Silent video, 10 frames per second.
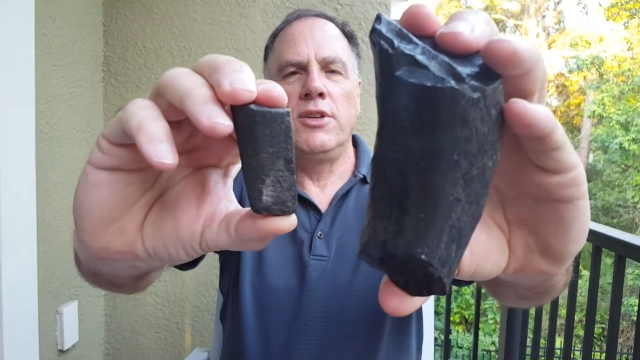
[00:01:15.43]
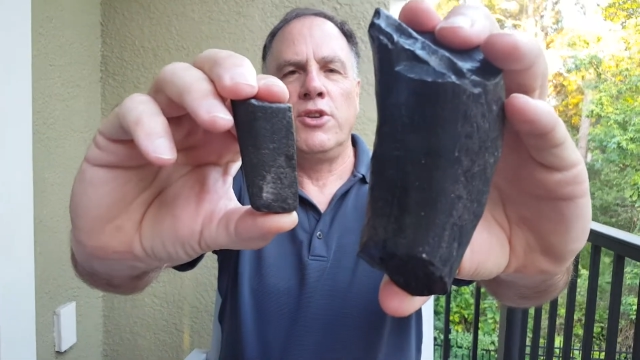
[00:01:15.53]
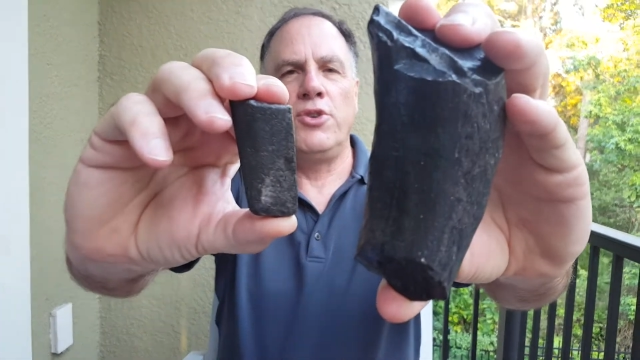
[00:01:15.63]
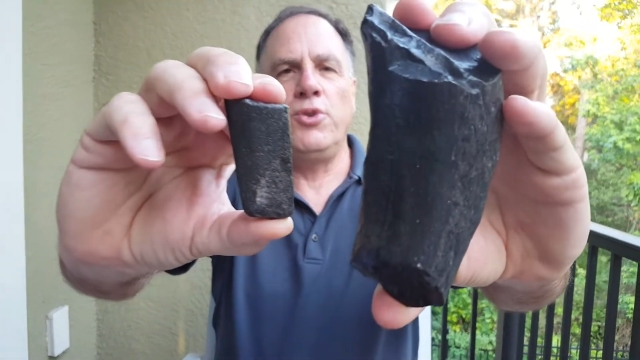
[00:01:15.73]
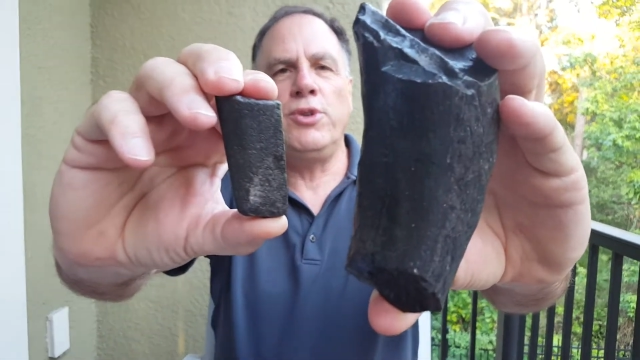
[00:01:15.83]

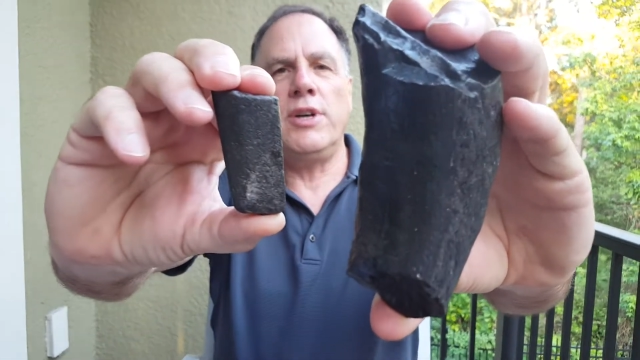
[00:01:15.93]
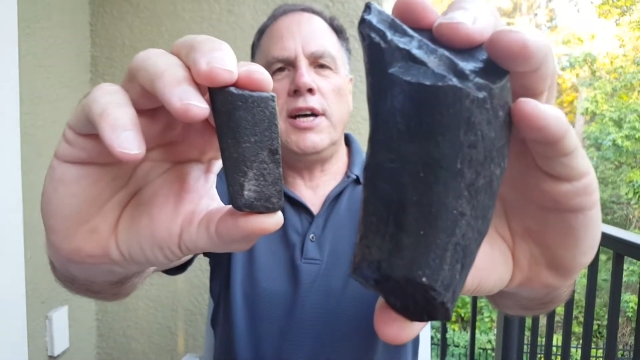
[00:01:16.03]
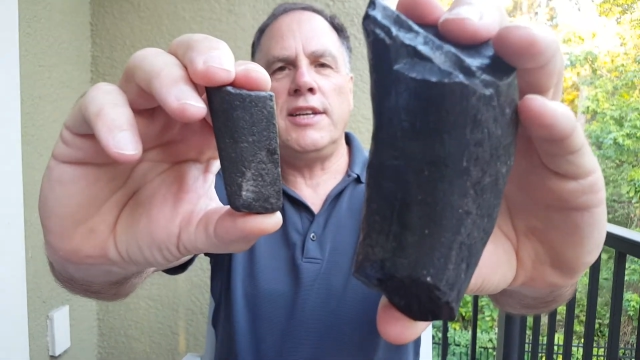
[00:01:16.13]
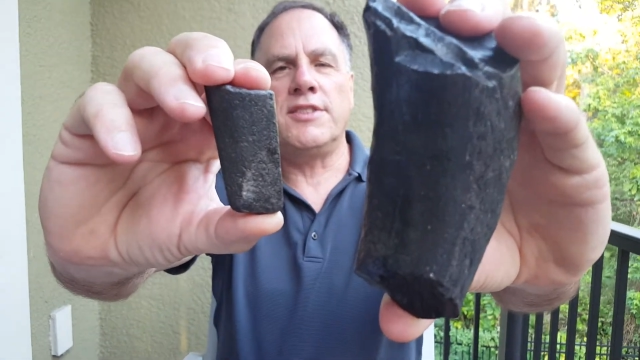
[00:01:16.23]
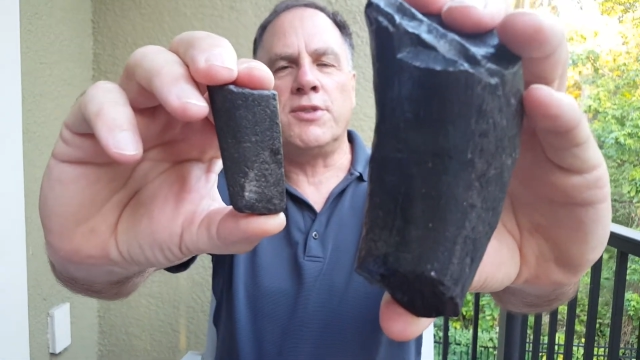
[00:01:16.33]
The
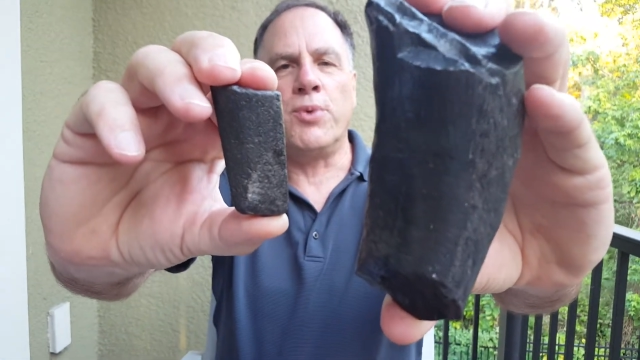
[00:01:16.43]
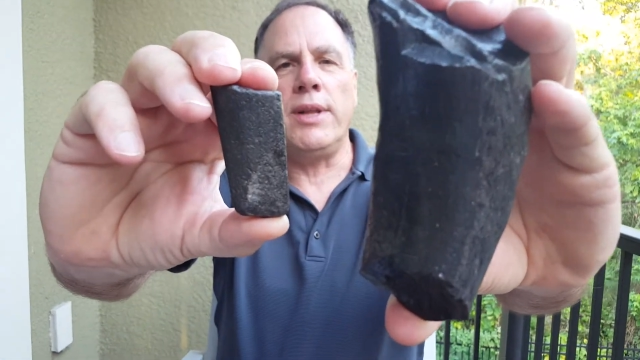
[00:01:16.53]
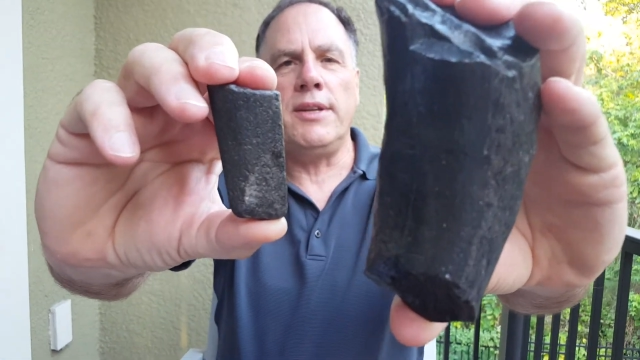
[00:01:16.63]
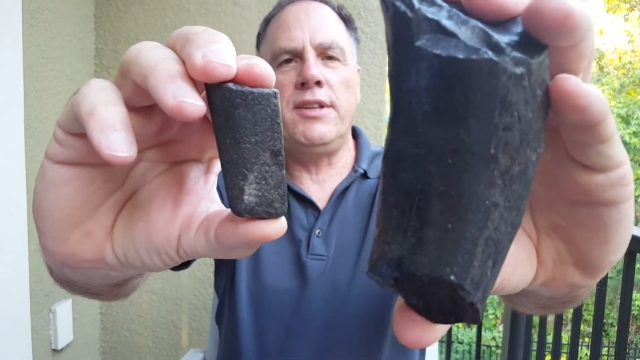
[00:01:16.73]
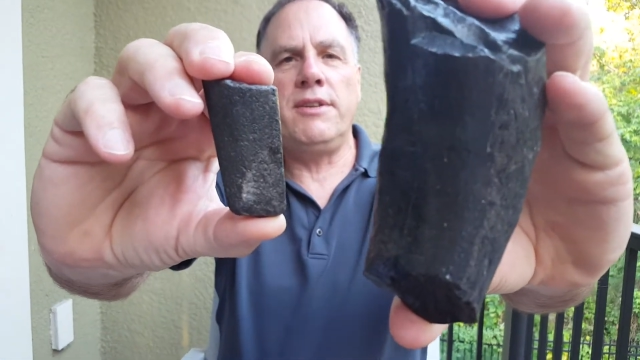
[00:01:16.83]
dugong is a
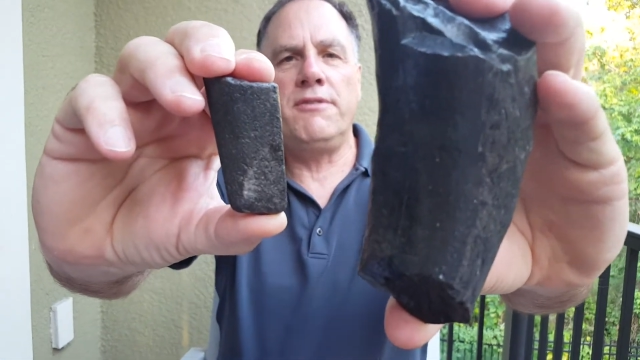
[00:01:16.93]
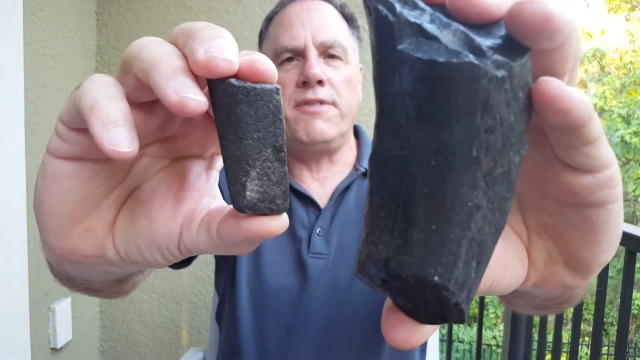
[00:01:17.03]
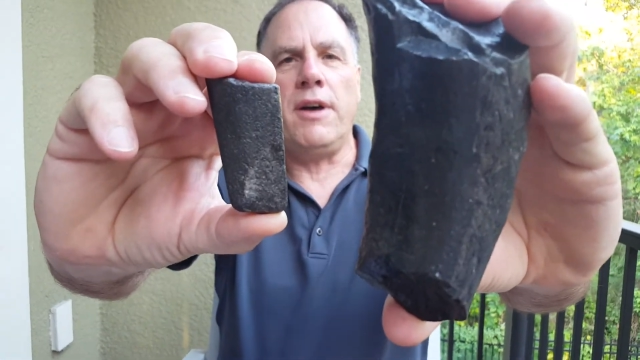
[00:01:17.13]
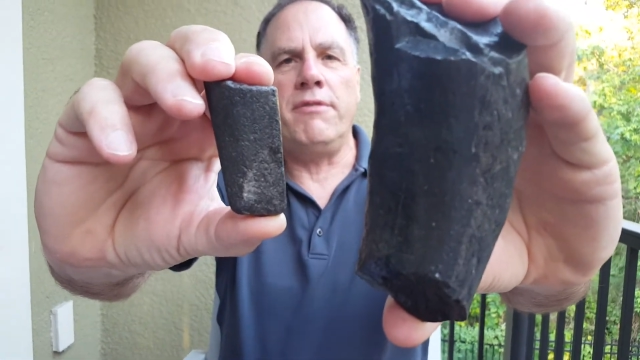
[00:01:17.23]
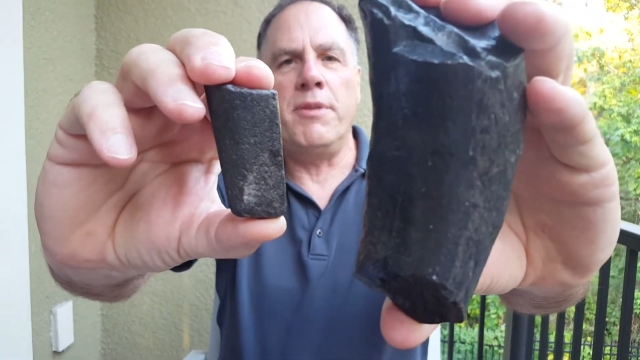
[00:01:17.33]
relative
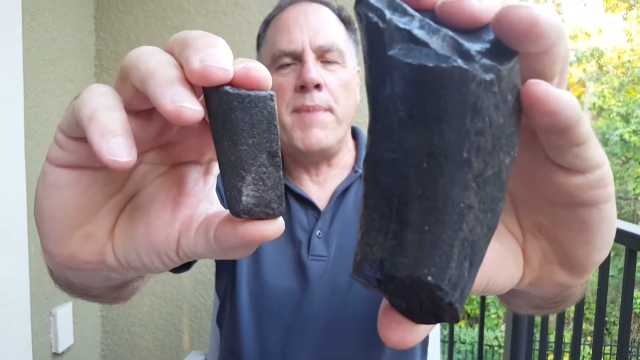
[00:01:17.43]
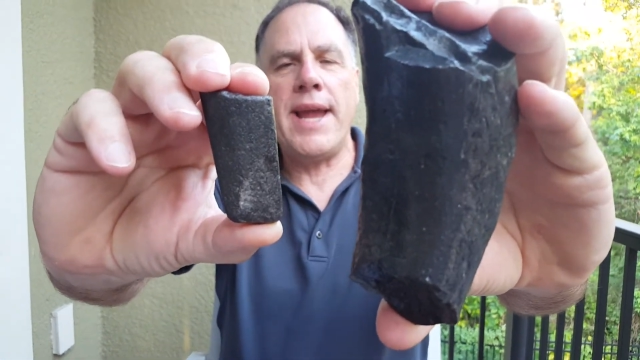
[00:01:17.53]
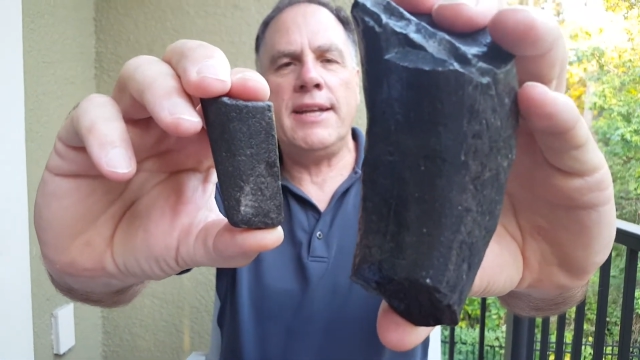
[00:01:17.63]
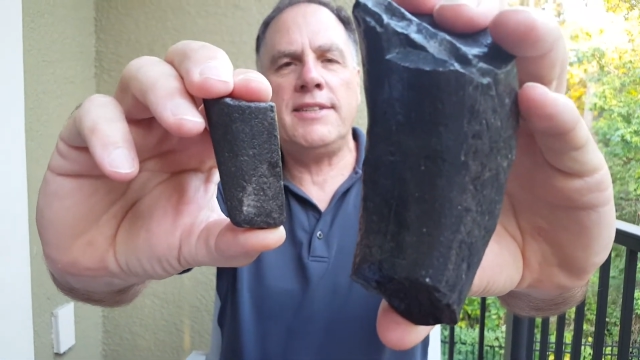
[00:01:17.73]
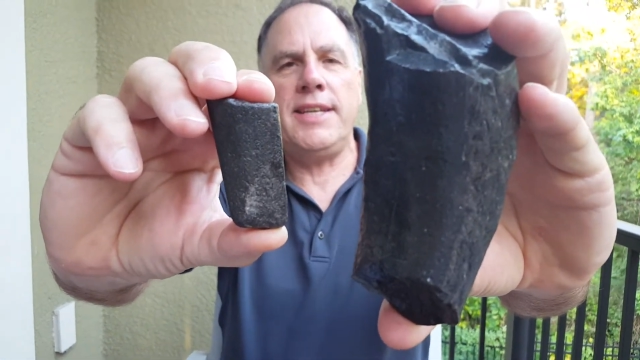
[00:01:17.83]
of the
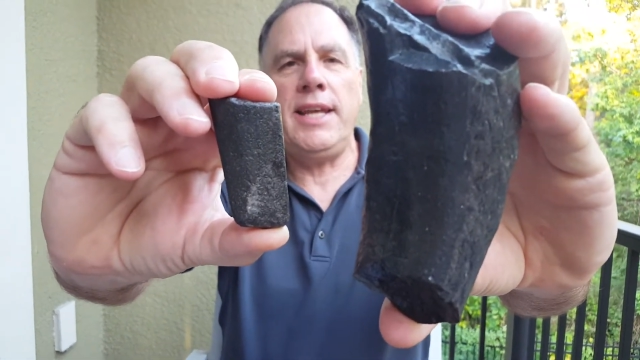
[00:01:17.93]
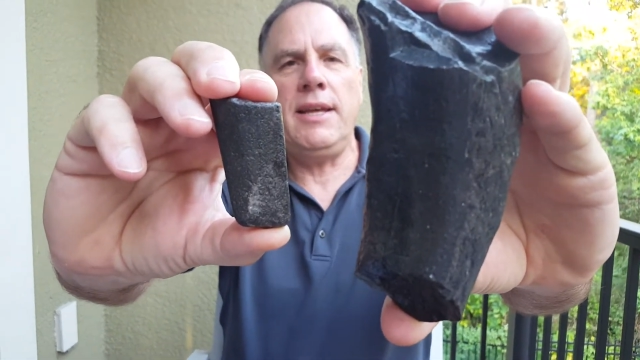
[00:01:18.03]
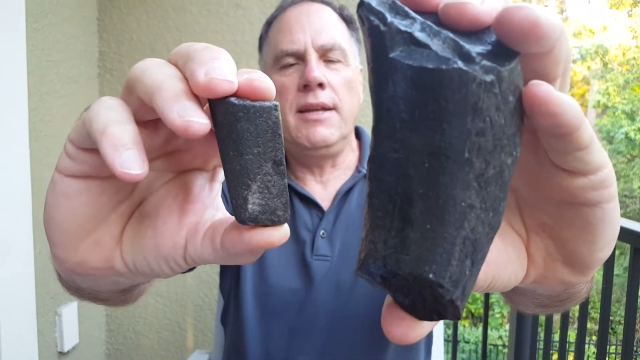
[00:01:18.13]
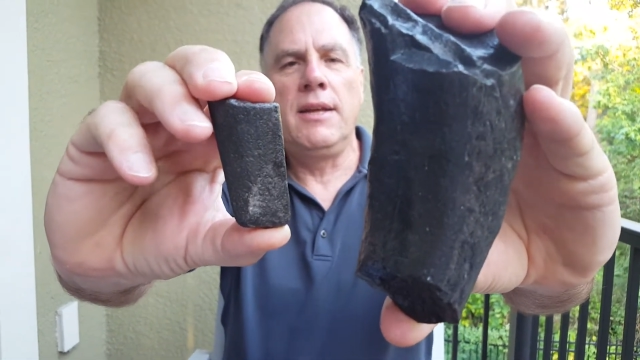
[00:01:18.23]
manatee.